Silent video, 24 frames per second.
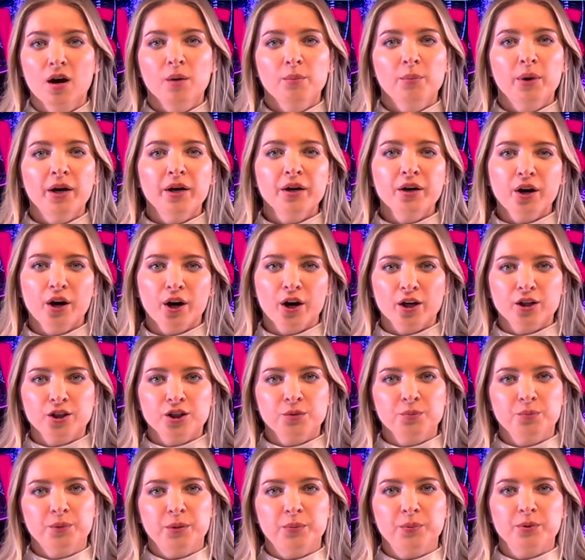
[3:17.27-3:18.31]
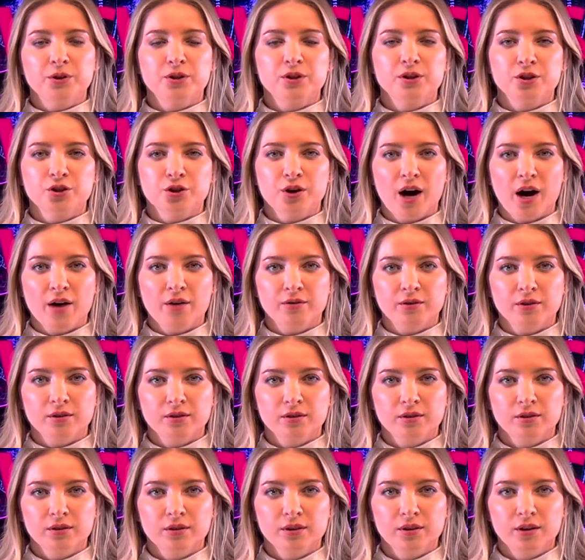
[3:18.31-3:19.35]
by encouraging people to travel.
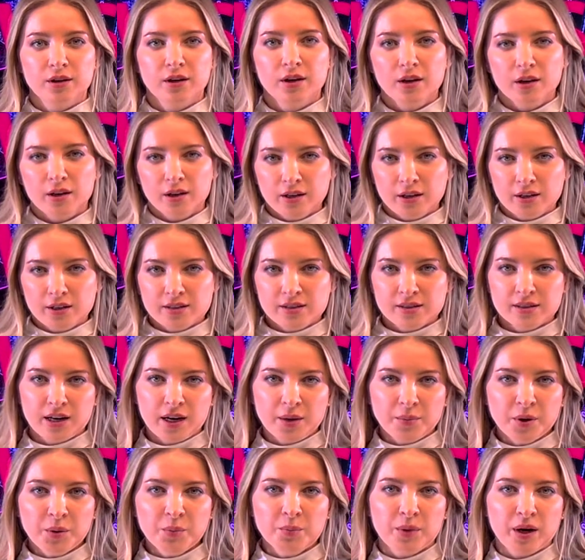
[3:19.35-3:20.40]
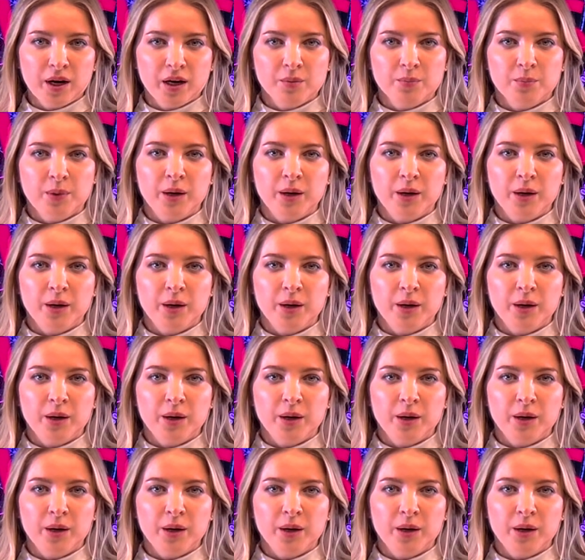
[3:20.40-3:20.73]
In a statement made by